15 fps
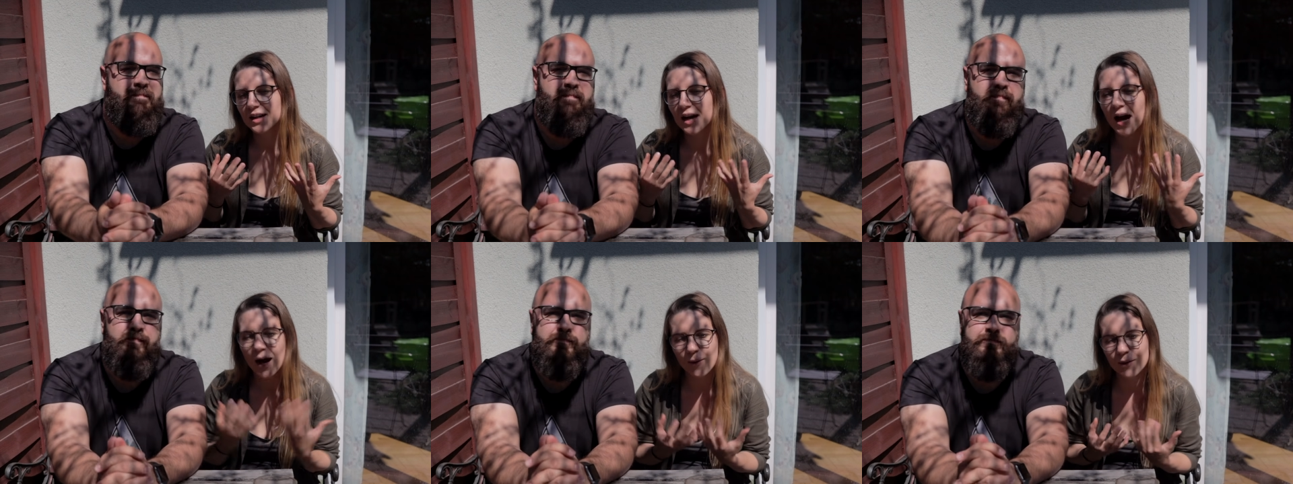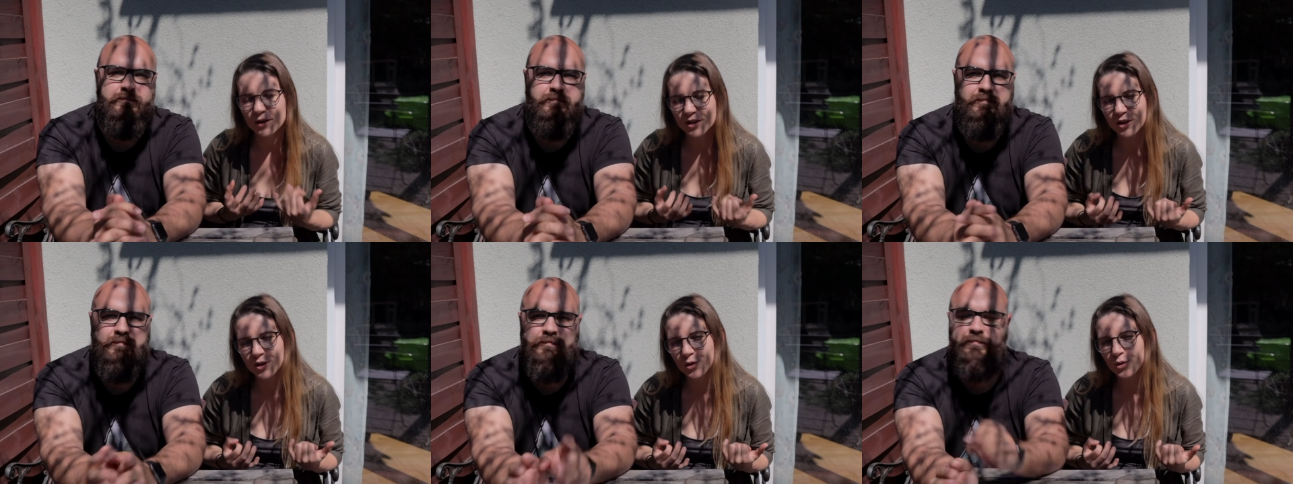Speaker 1: how
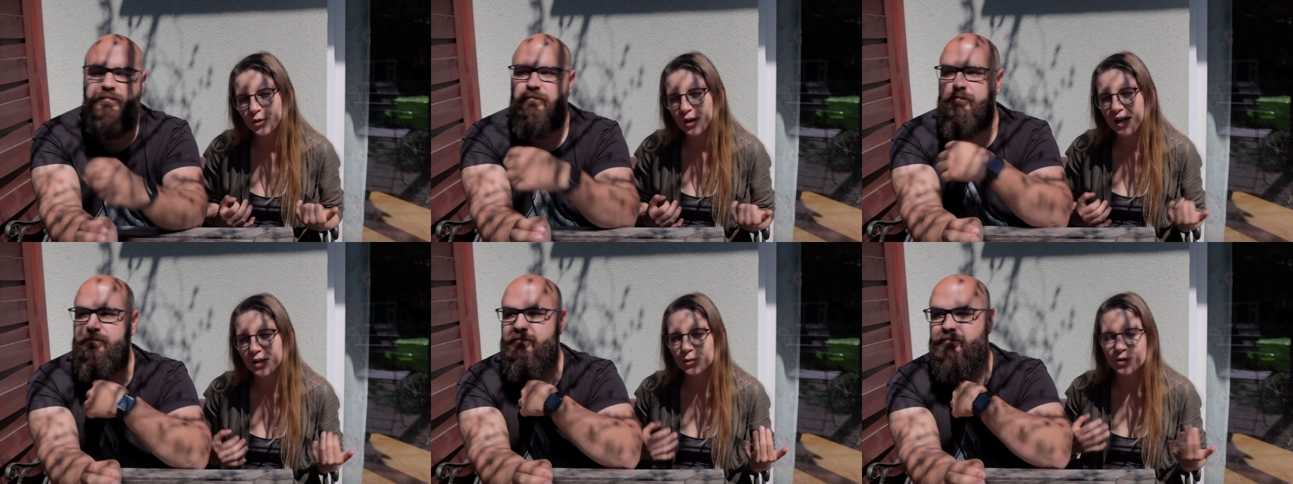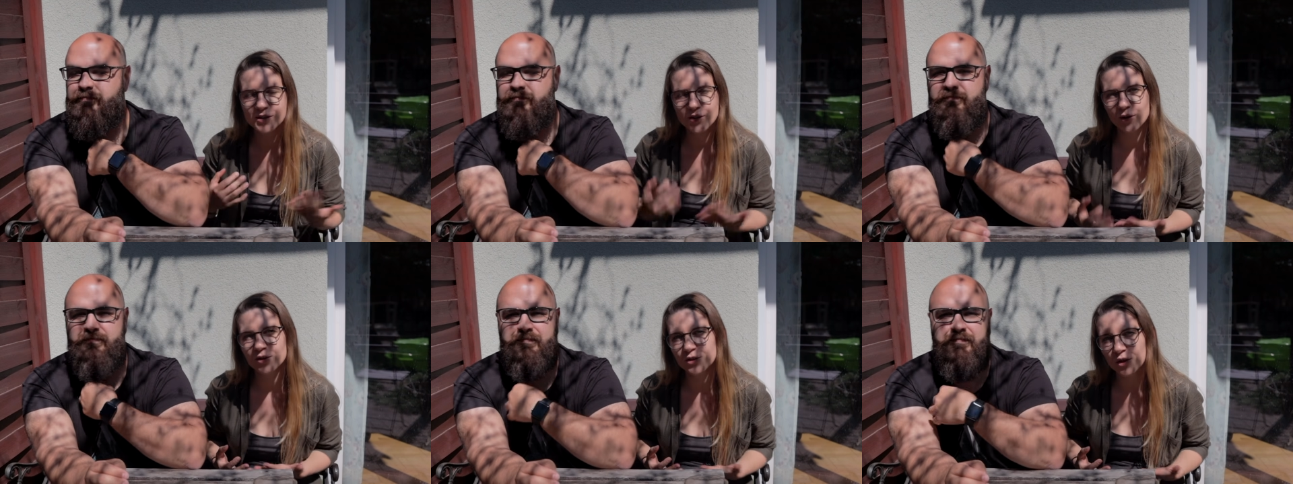are you and
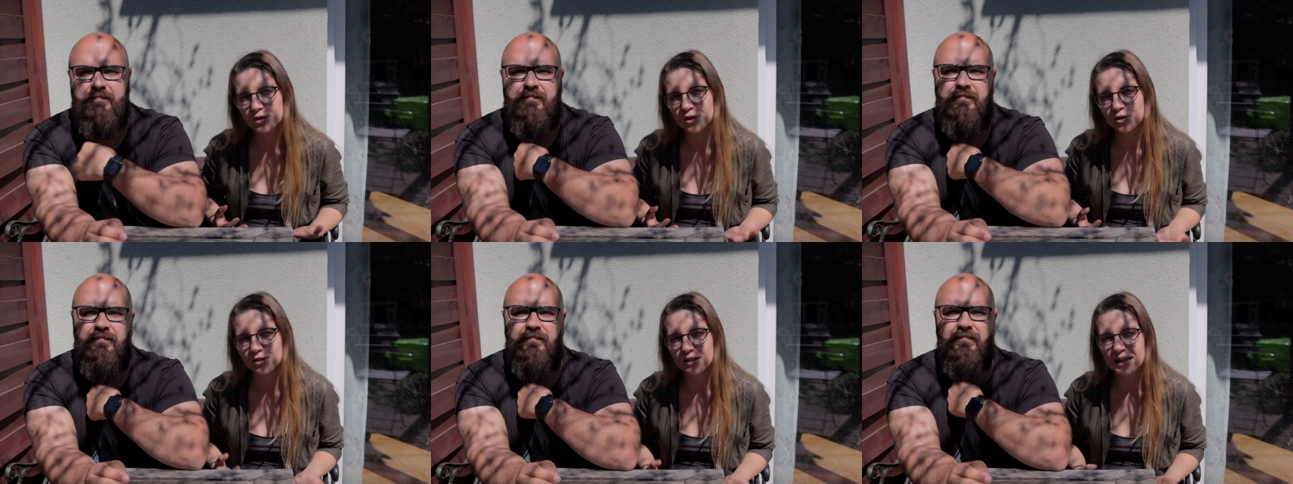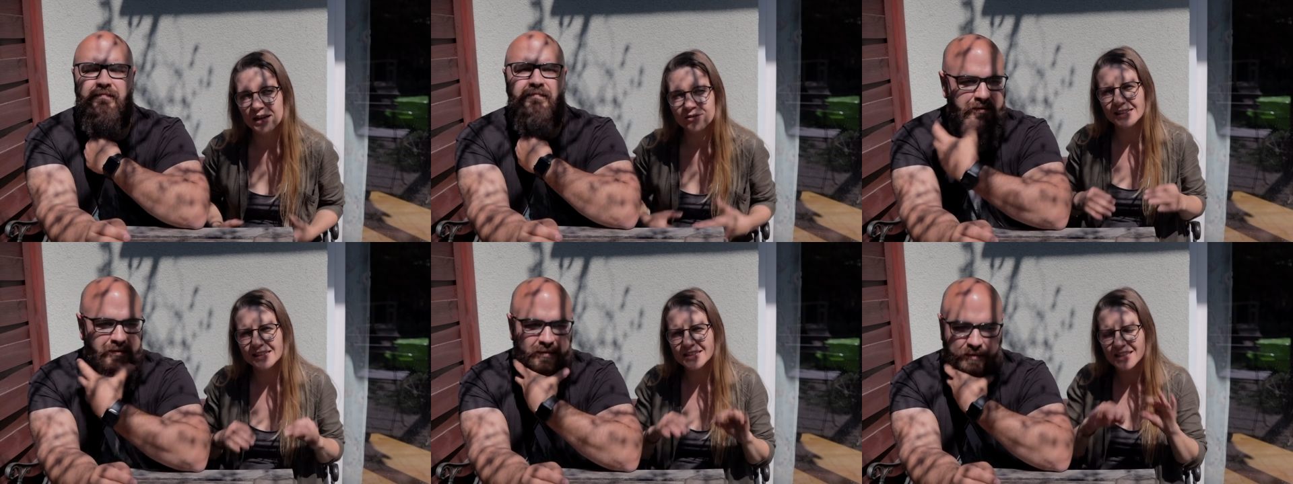what's going on in your
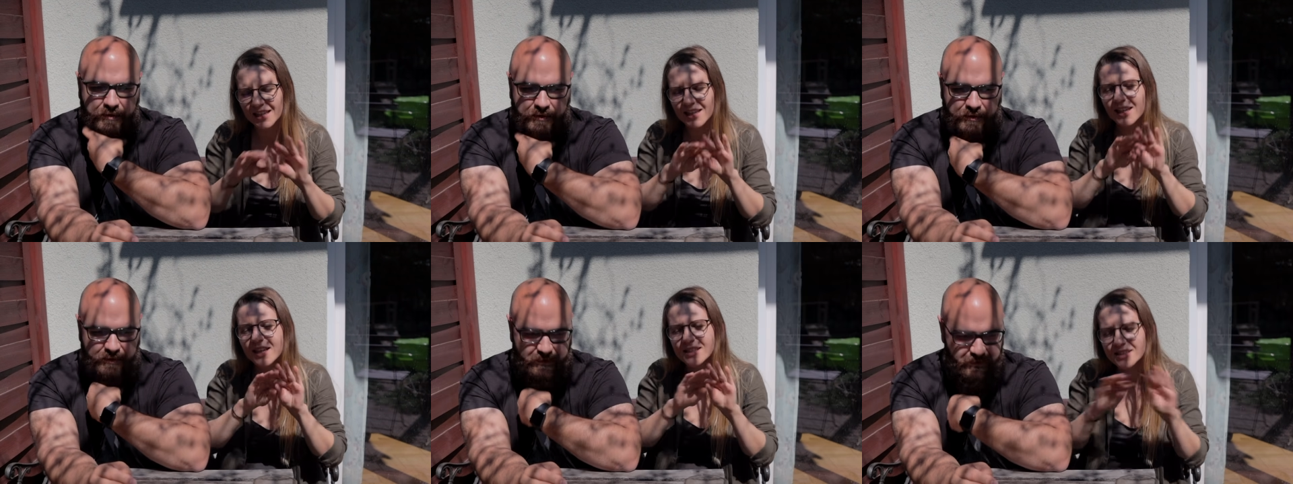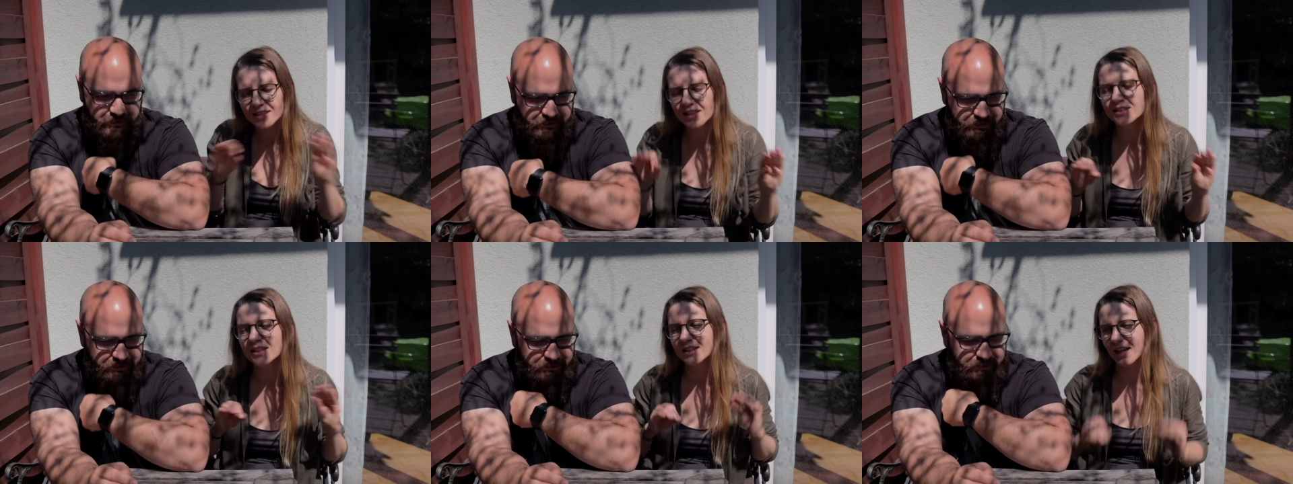life. It's like
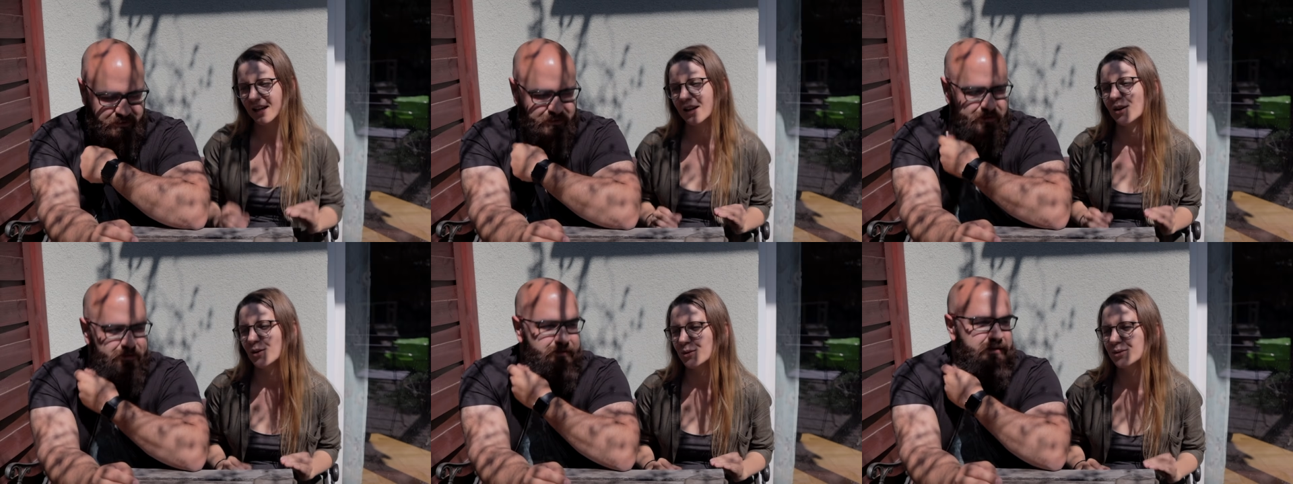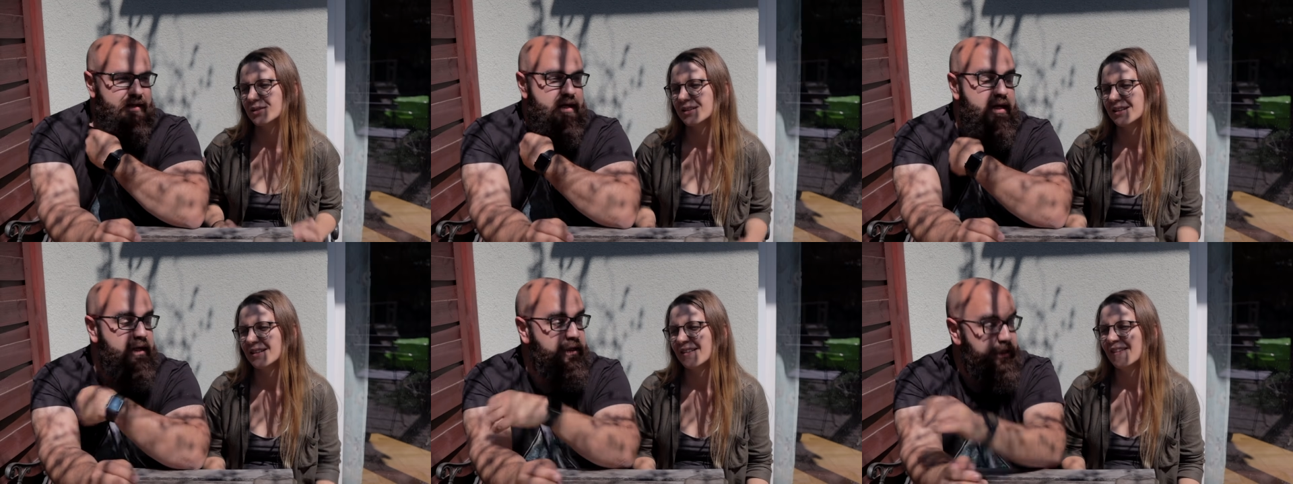extended hello.
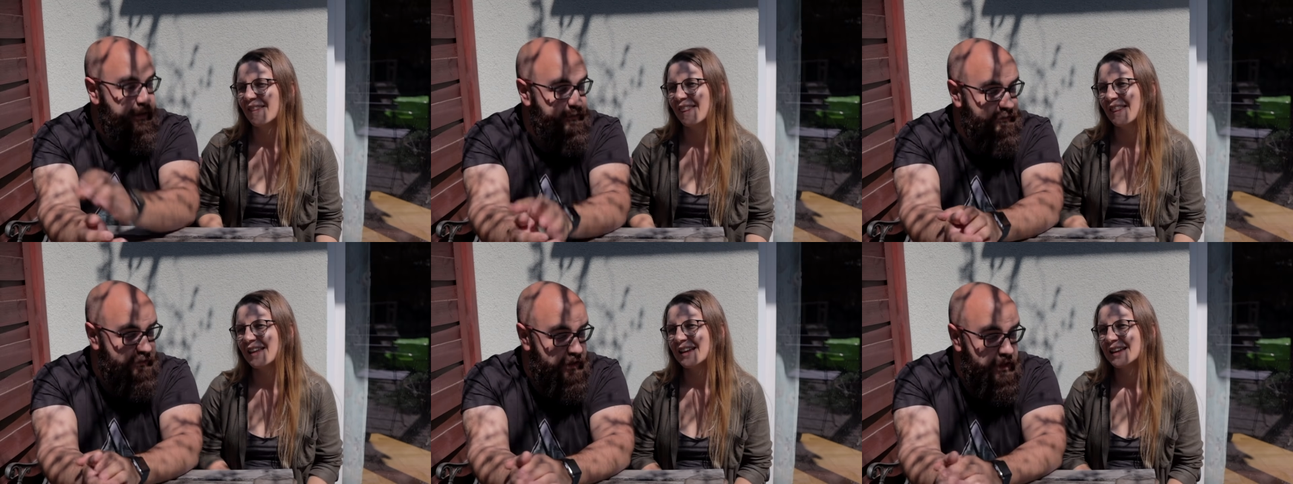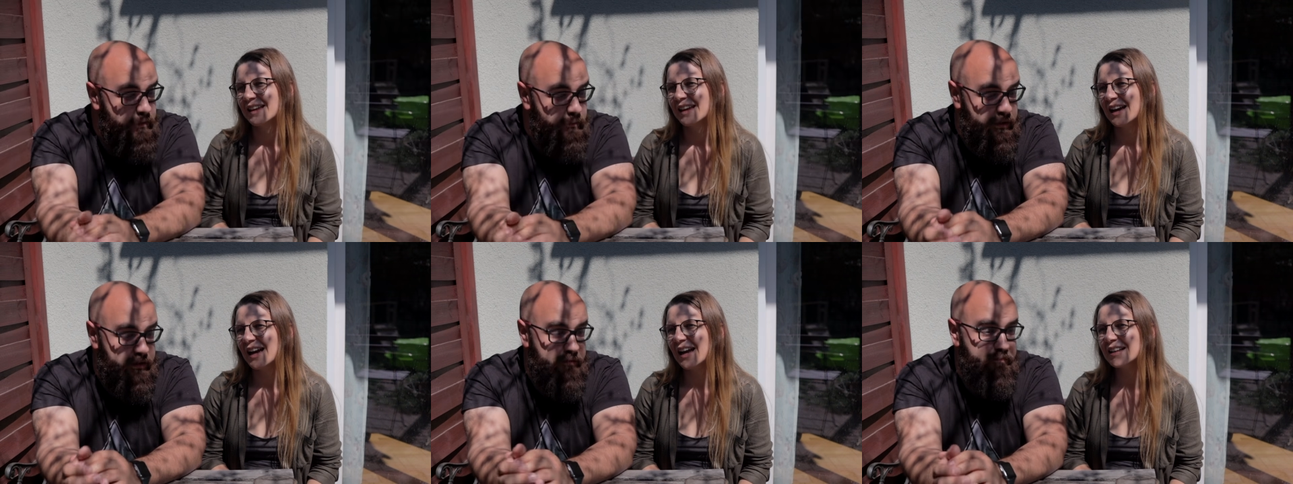
Speaker 2: Yes,
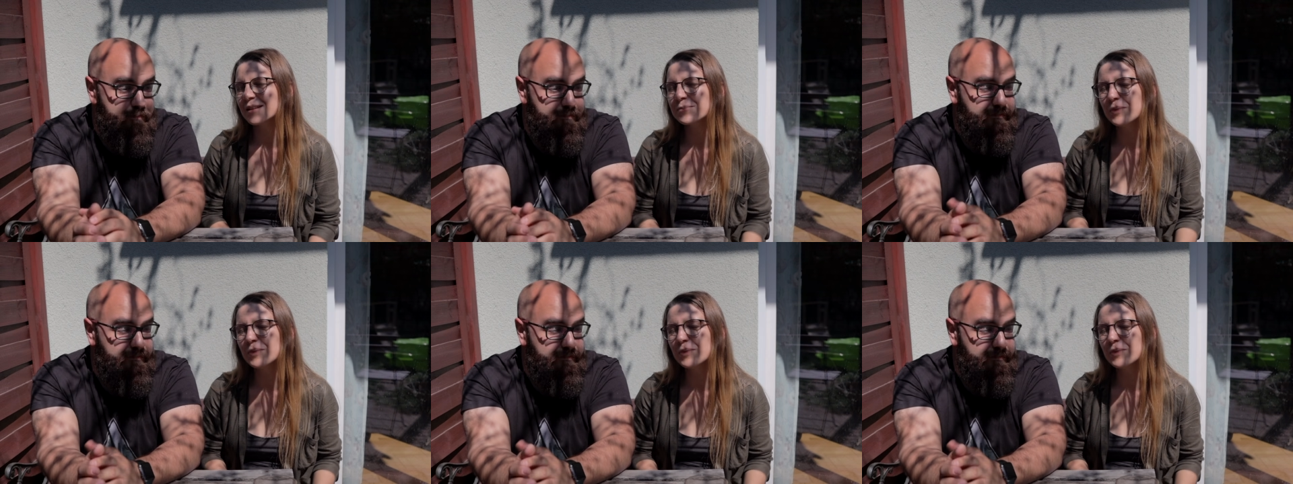but in and in